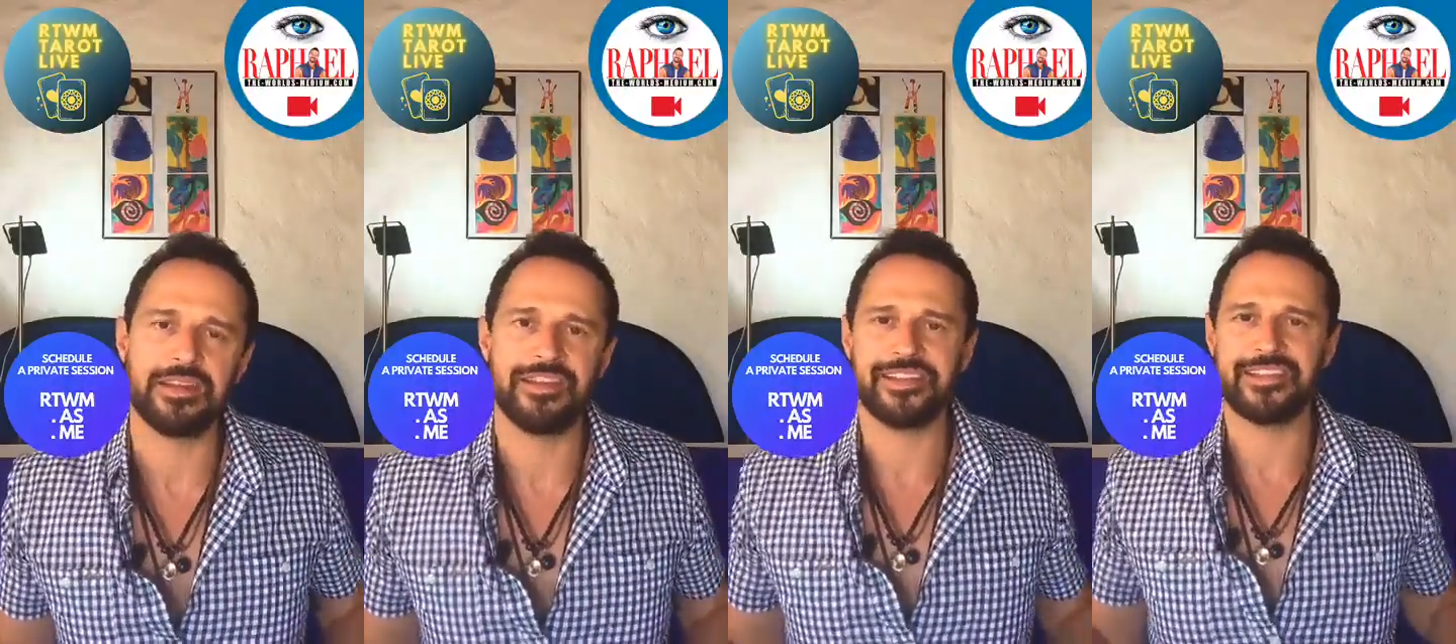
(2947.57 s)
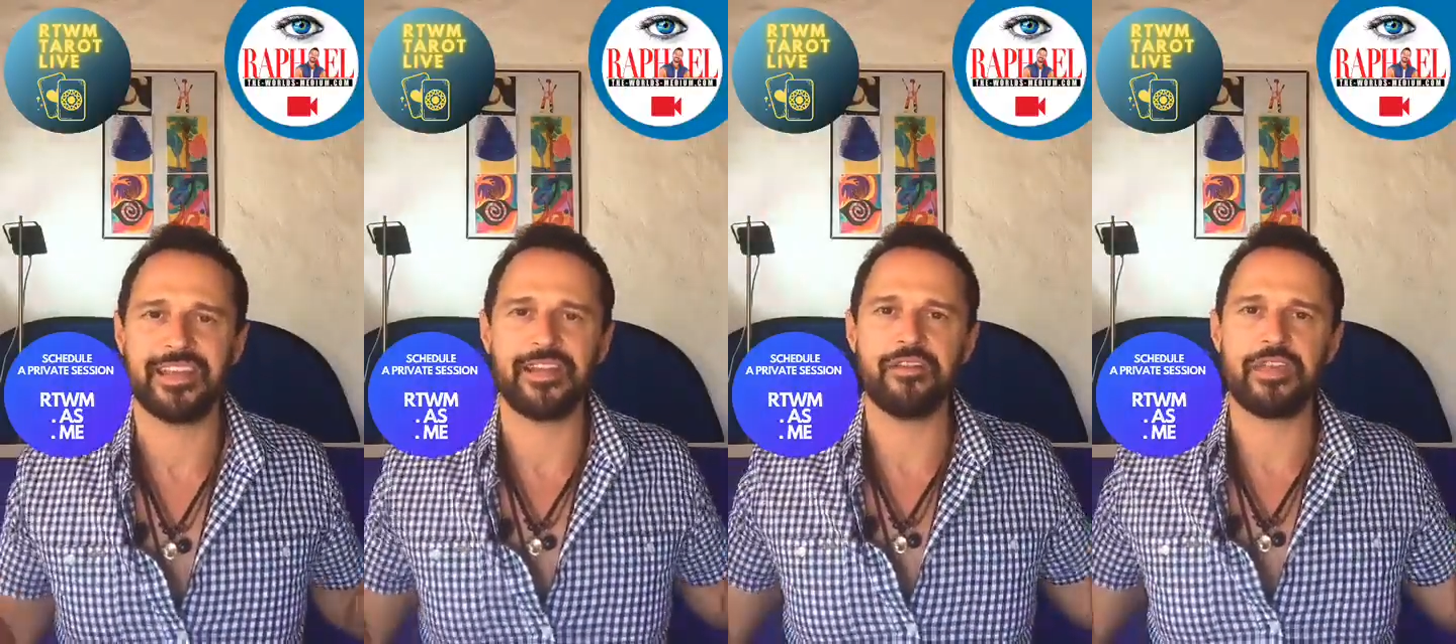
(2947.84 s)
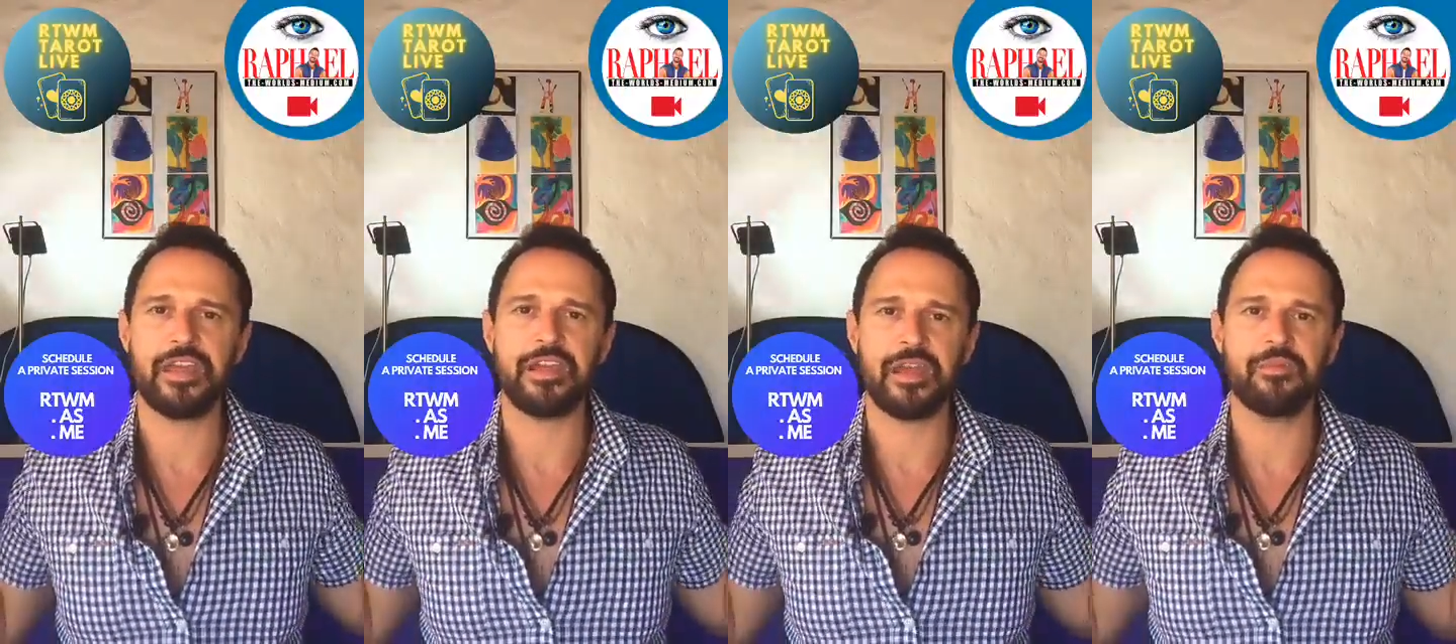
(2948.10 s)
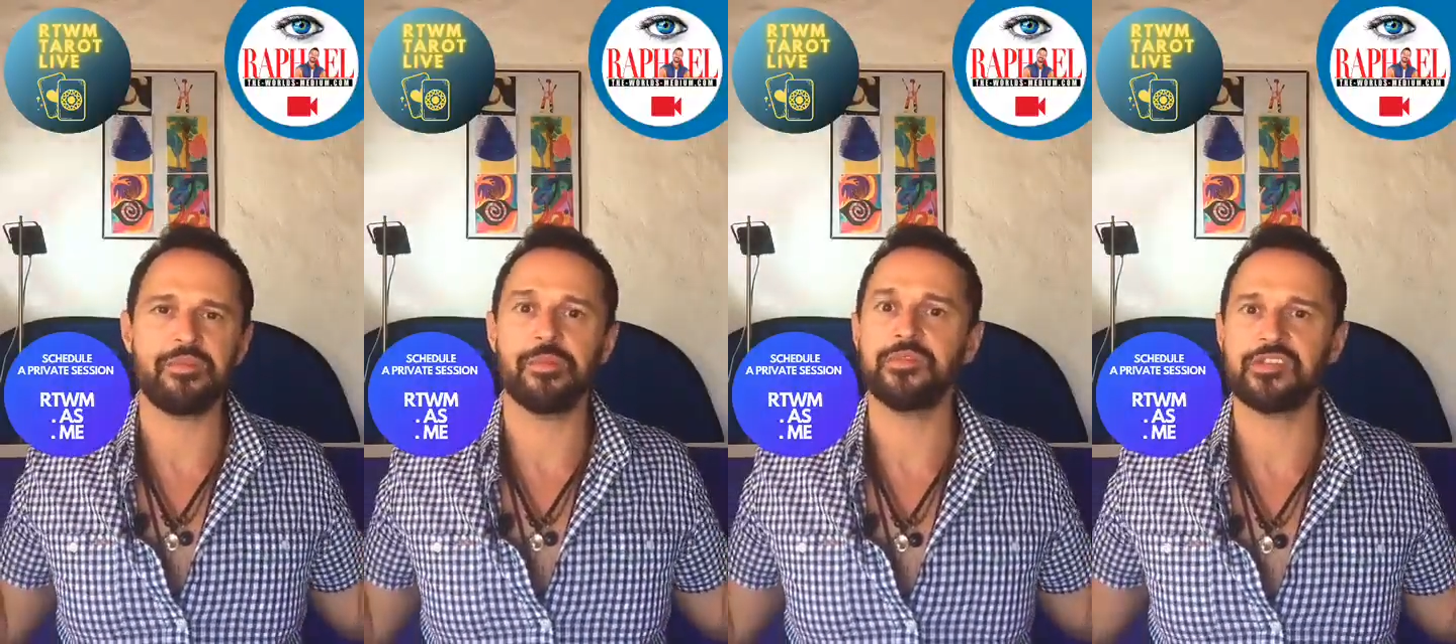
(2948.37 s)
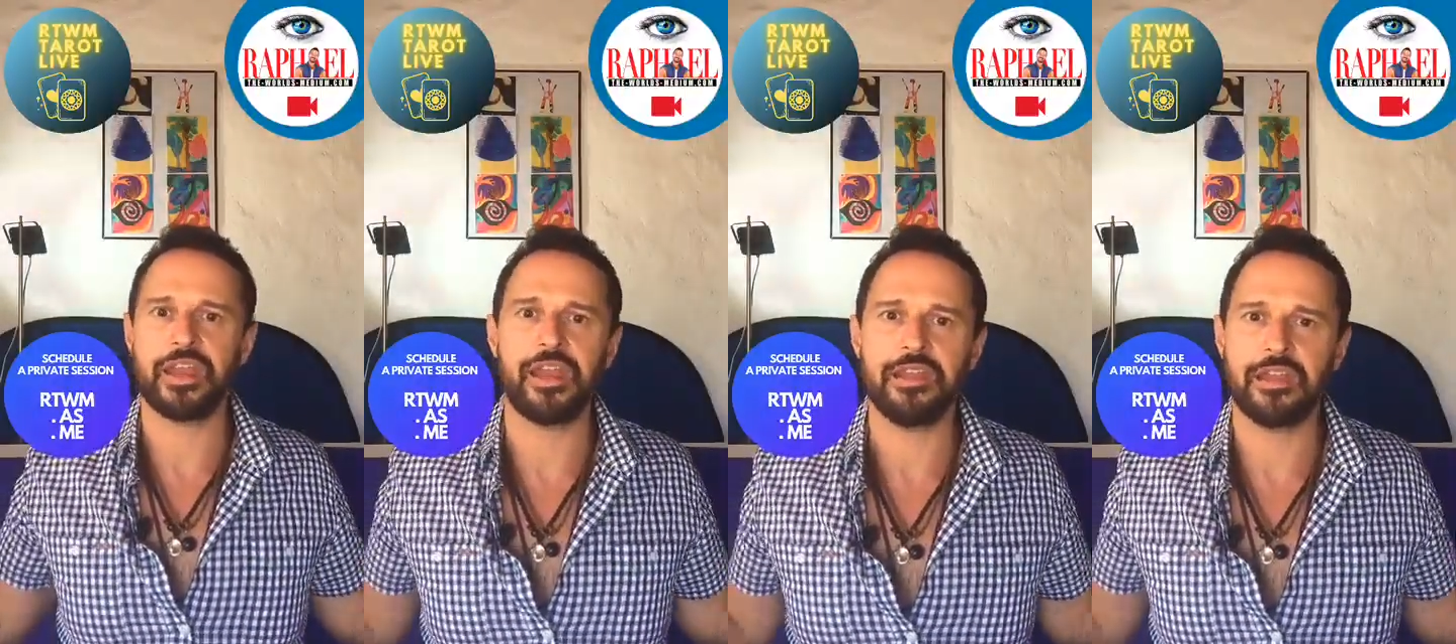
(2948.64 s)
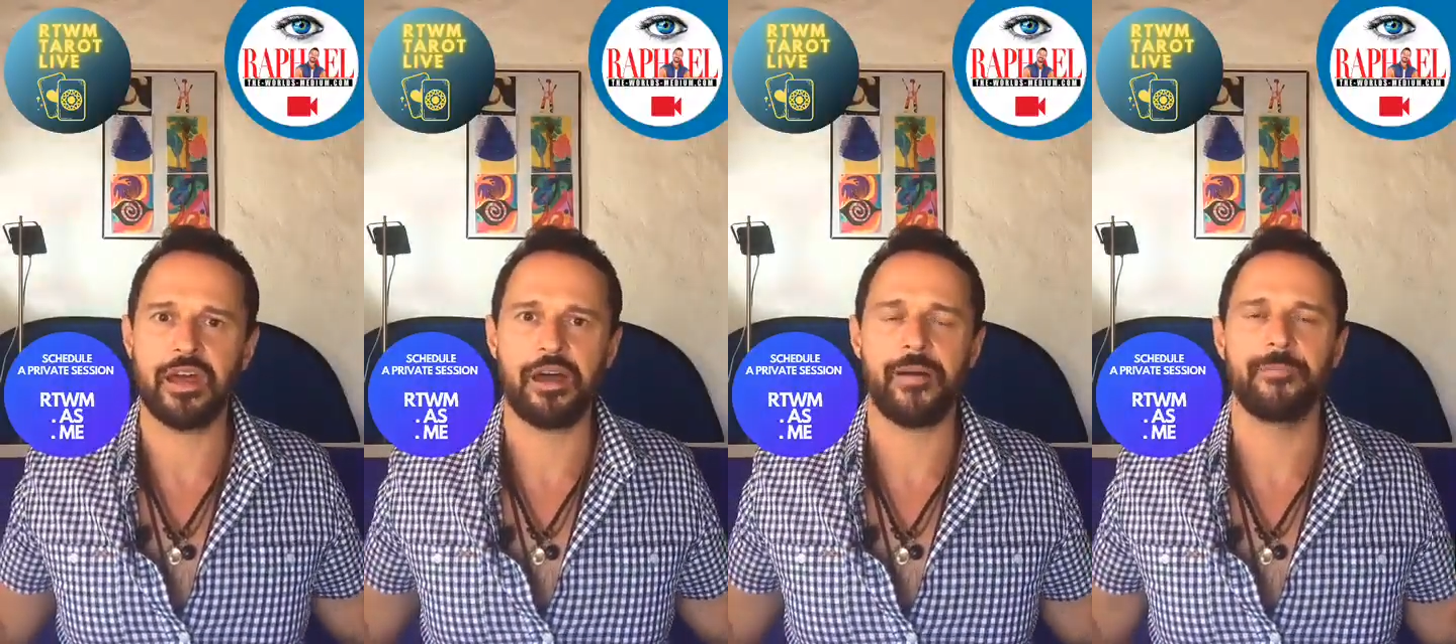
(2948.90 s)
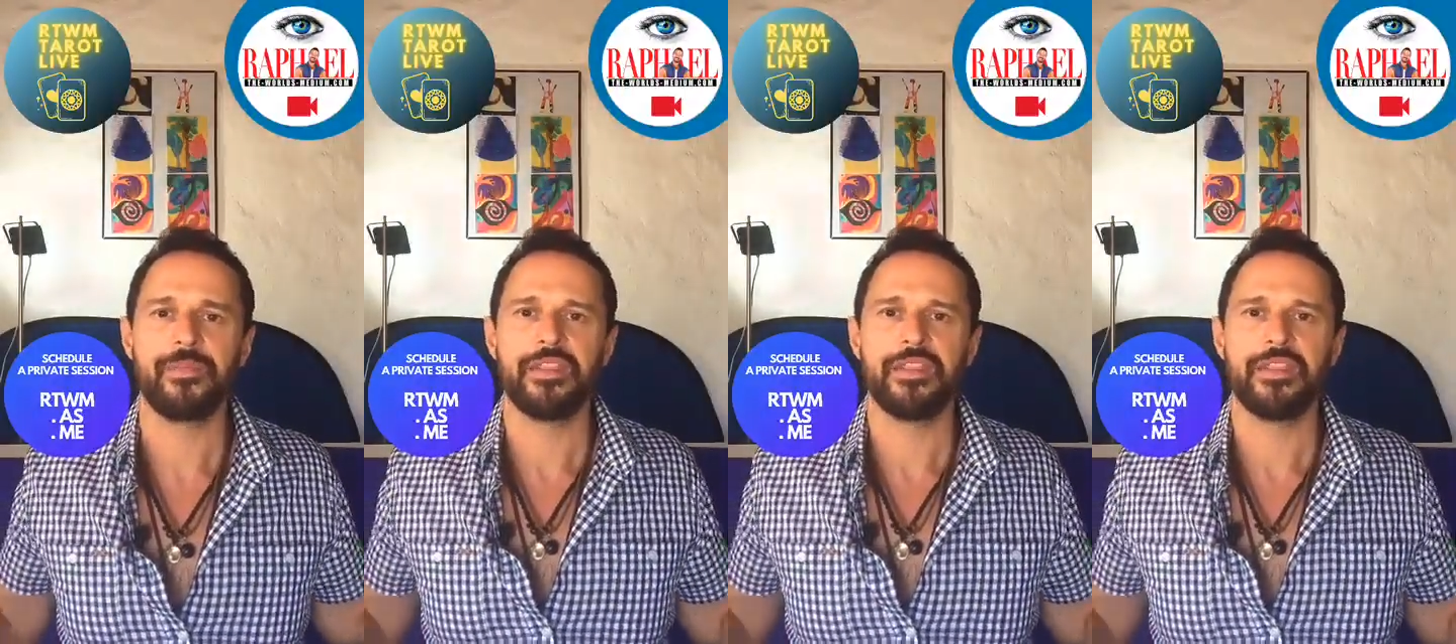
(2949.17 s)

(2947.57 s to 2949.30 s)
It's like if they came from China.